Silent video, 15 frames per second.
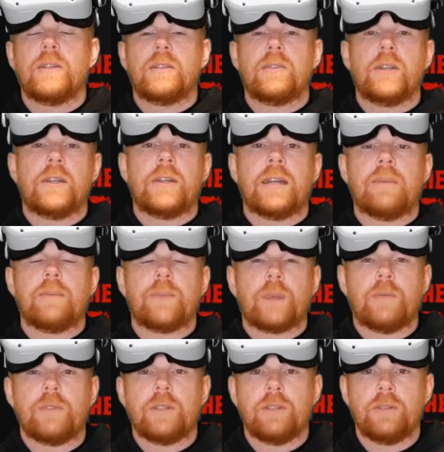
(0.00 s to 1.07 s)
mean, it's a great game.
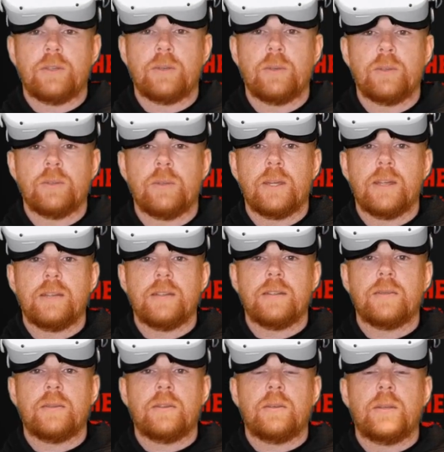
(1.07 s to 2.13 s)
Obviously the first one was amazing.
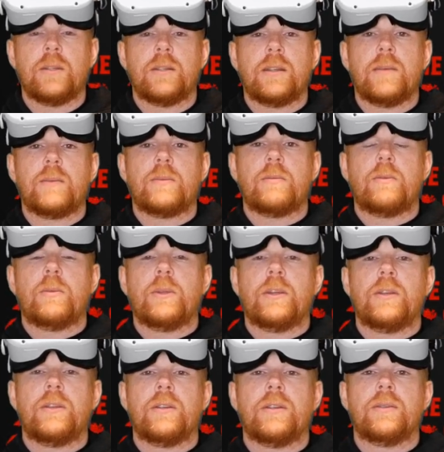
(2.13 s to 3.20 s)
It's one of the best games probably
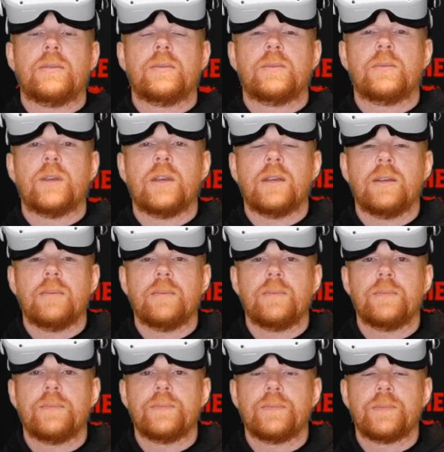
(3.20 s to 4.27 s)
on the,
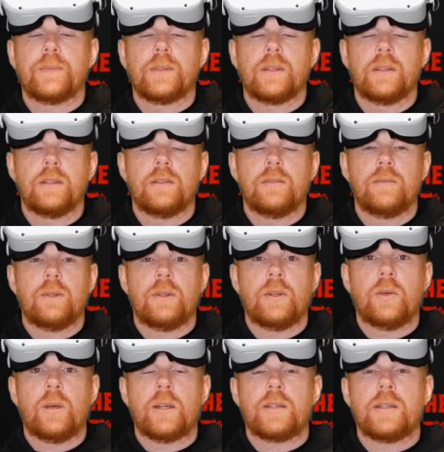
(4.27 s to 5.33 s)
um, on
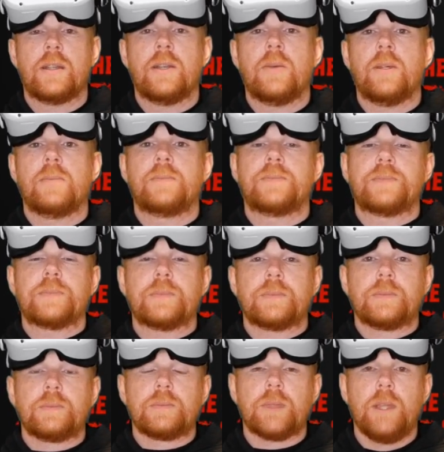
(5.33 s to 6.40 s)
the Quest anyway.
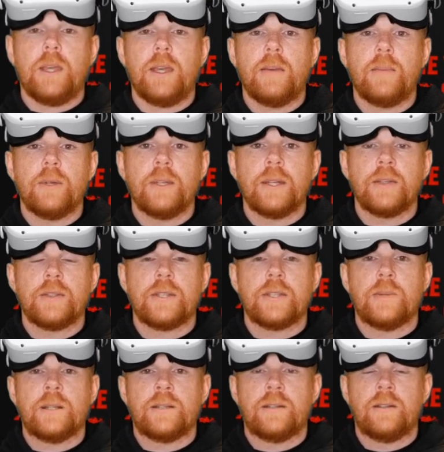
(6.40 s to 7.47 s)
Um, but yeah, I was just
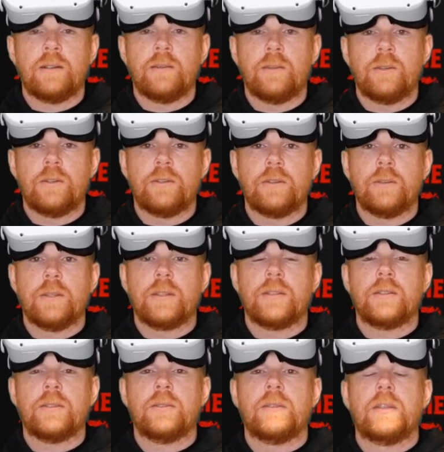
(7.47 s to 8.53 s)
expecting a lot more from it.
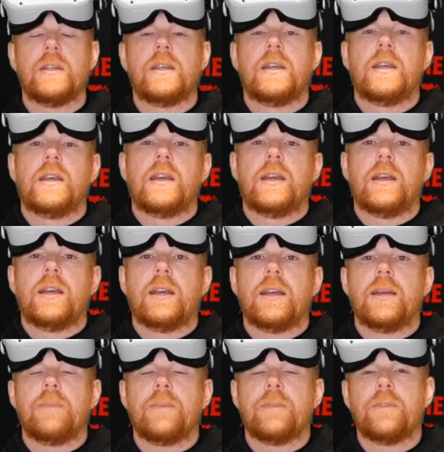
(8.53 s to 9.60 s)
So
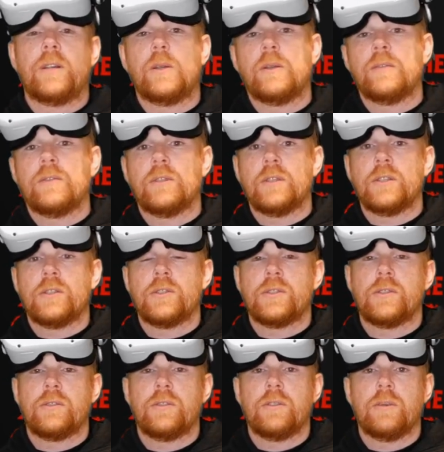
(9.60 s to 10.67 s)
um, the following footage is
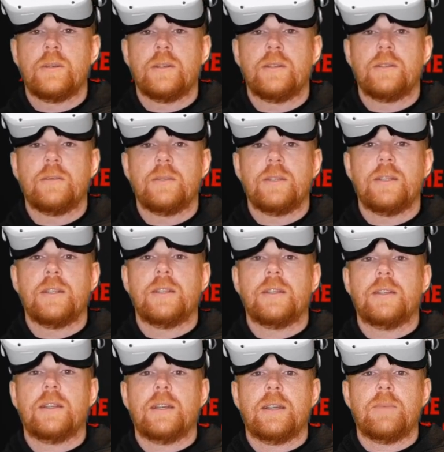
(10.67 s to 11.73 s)
just a few minutes of me
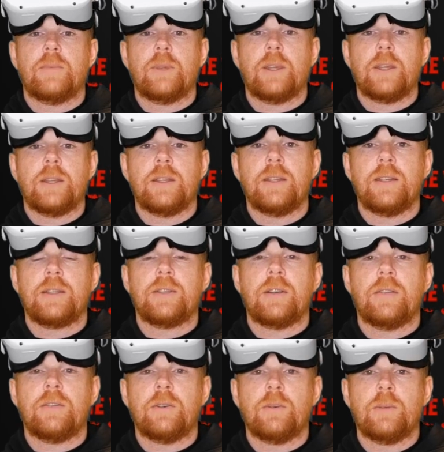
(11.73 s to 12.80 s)
um, playing the
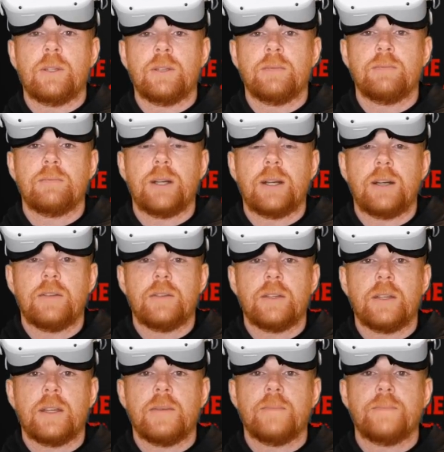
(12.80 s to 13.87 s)
sort of opening part of the
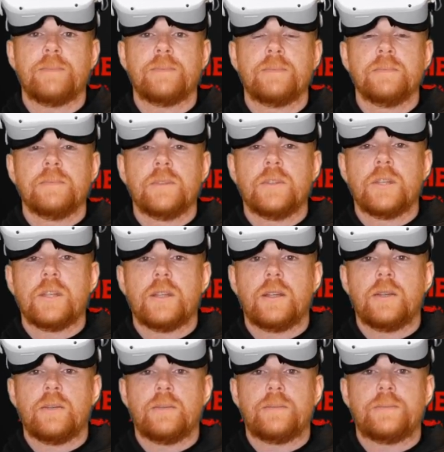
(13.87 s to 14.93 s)
game. Check it
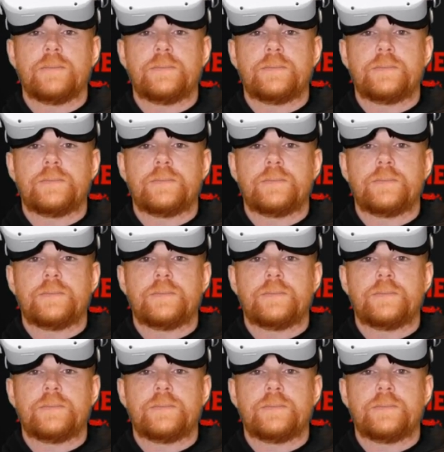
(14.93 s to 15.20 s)
out.